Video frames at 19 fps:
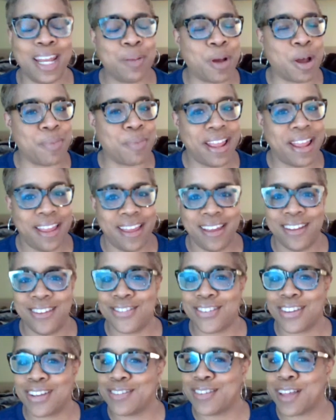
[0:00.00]
about my
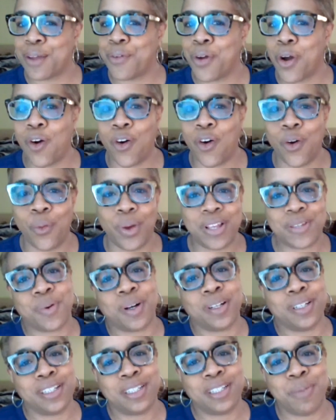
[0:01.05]
age because I've always
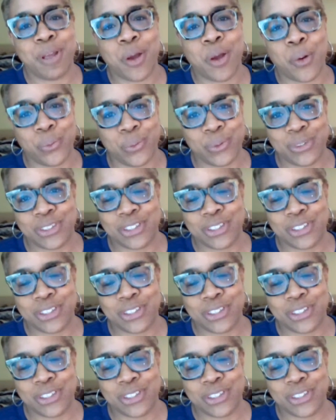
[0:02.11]
wanted to be older.